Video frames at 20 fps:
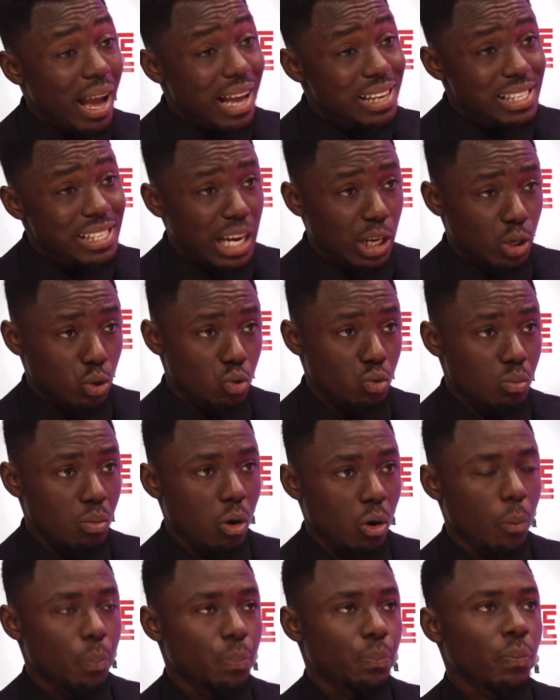can do
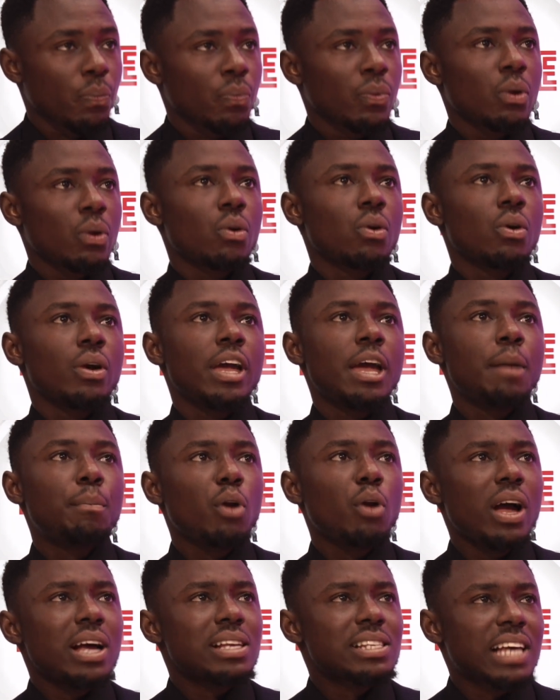more.
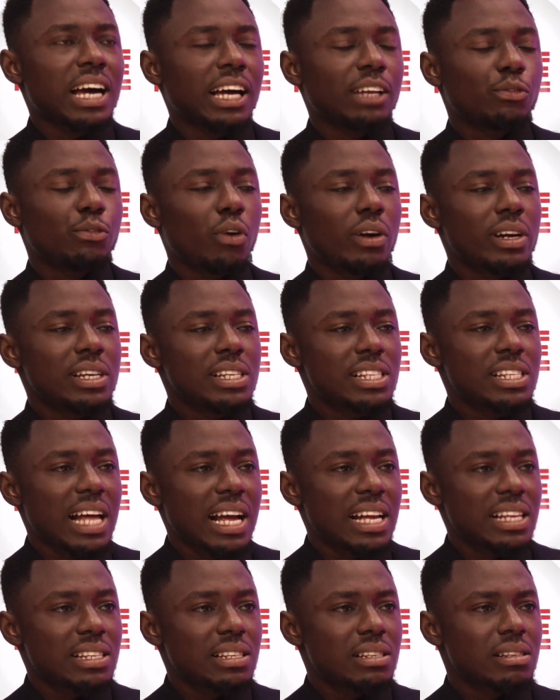Employers can, for
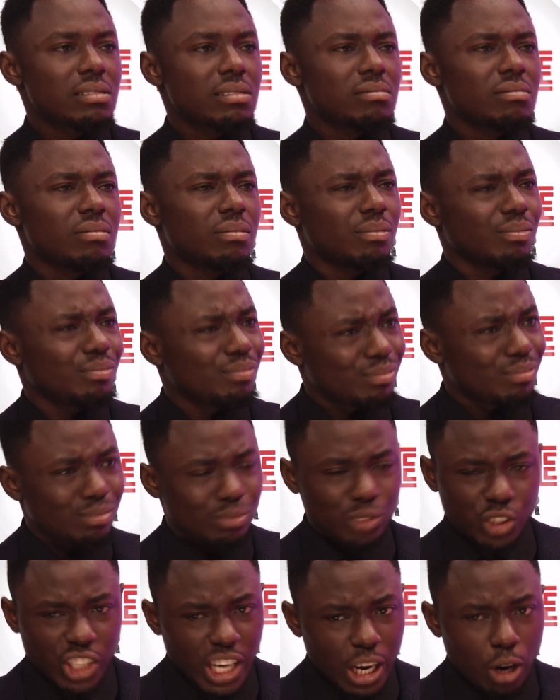instance,
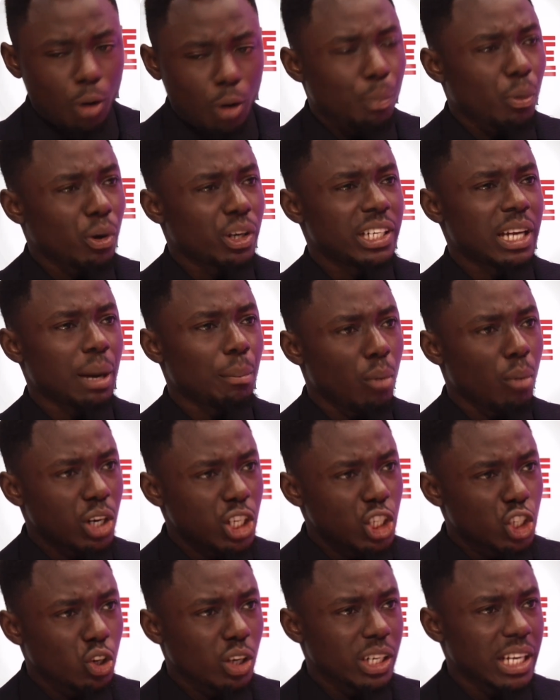check up on
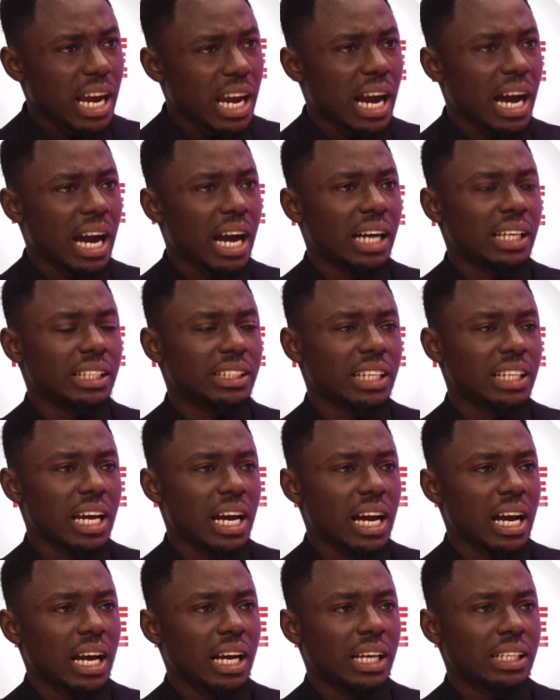monitor
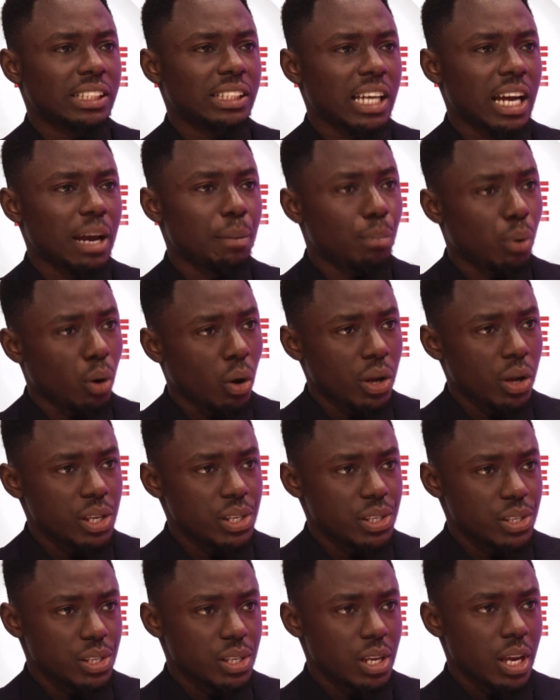their
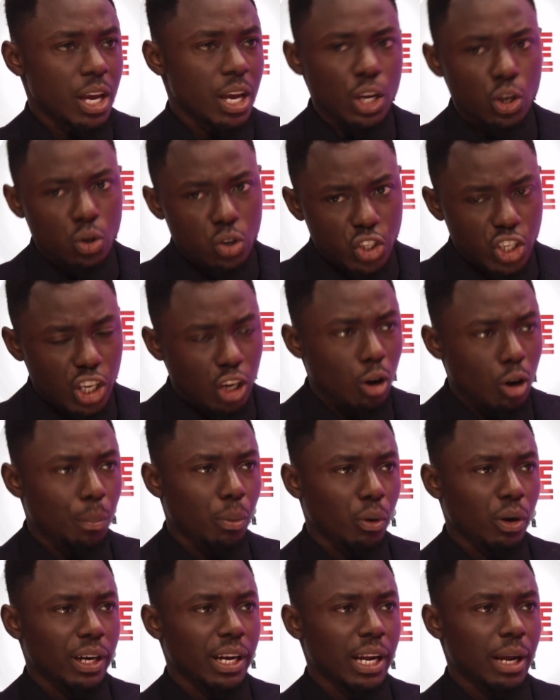employees, check up
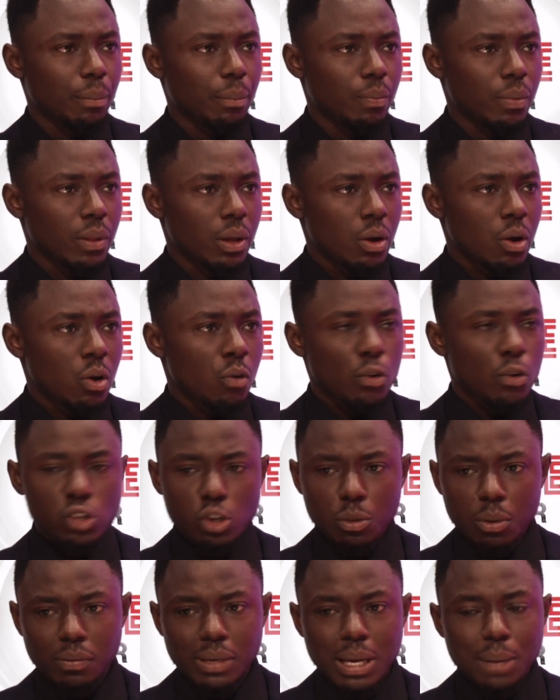on them. For
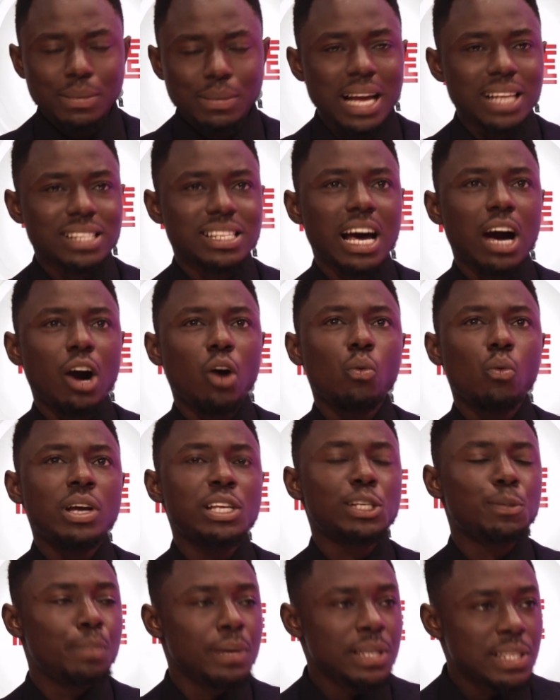some of them that are always
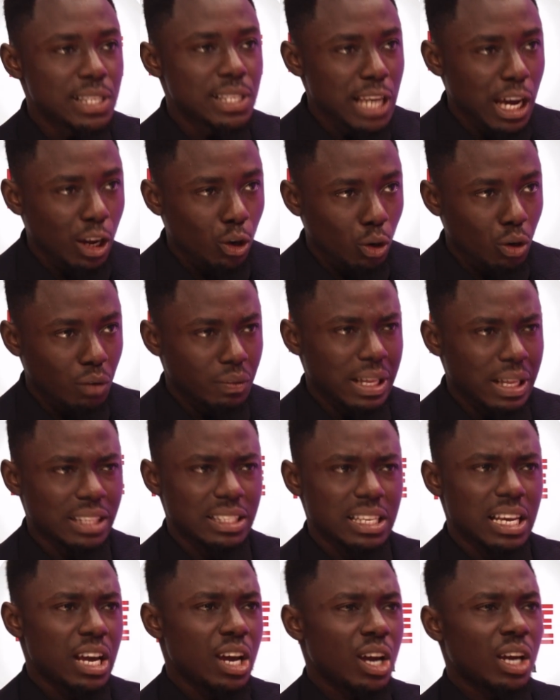busy and all of that,
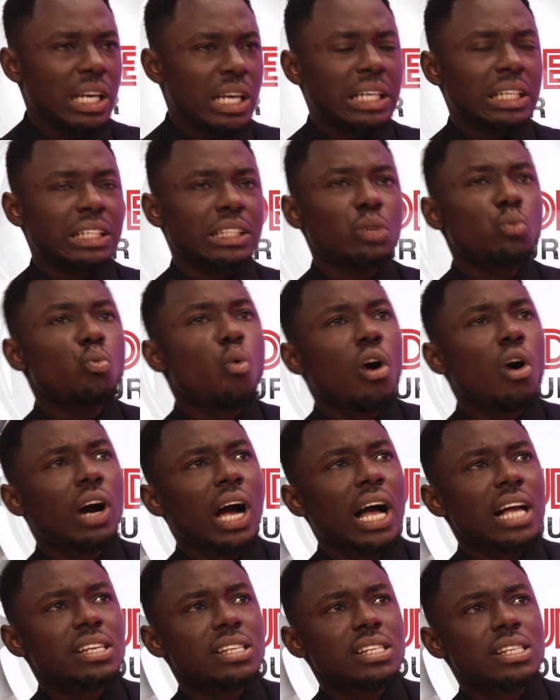the
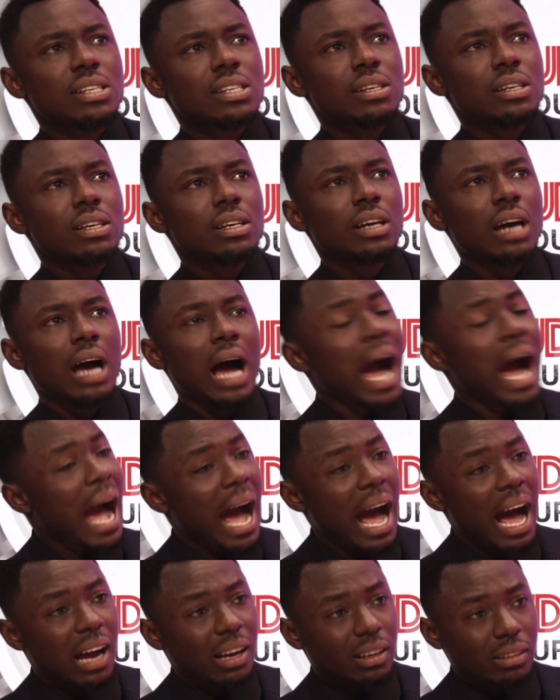workers
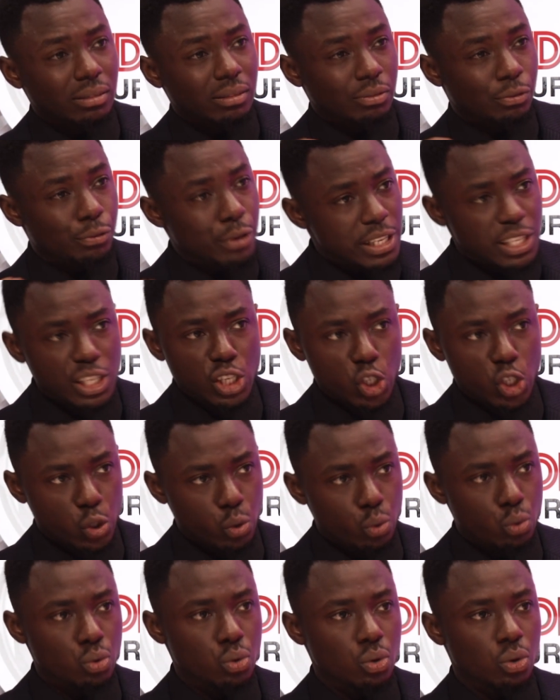are facing
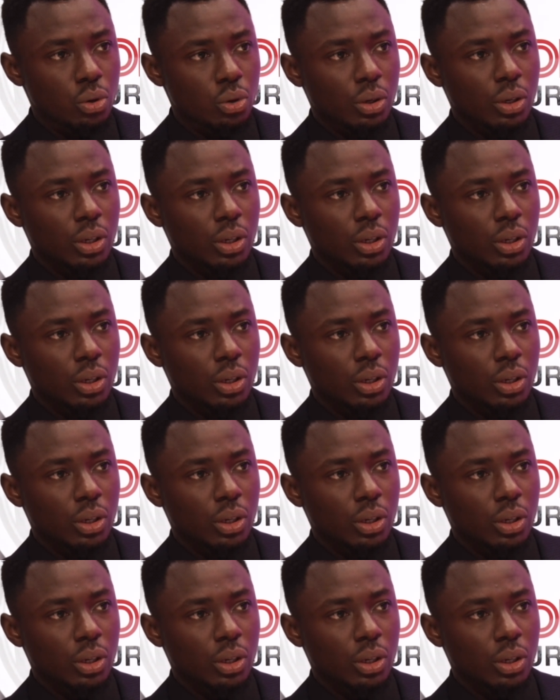through,